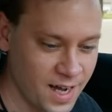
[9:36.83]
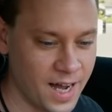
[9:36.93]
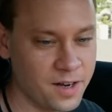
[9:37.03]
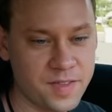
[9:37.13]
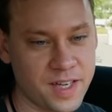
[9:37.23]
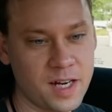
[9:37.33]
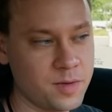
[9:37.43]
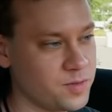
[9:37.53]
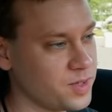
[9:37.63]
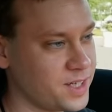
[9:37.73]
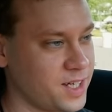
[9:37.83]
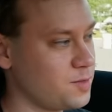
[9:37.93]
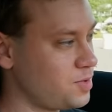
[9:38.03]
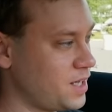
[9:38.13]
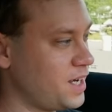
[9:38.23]
I don't think anyone really can
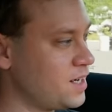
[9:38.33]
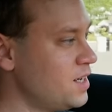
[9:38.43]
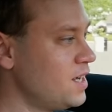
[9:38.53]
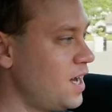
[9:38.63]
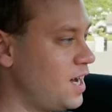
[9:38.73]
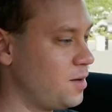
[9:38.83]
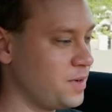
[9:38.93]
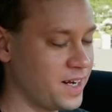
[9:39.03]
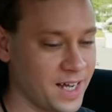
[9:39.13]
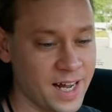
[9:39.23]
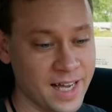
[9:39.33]
complain. And again,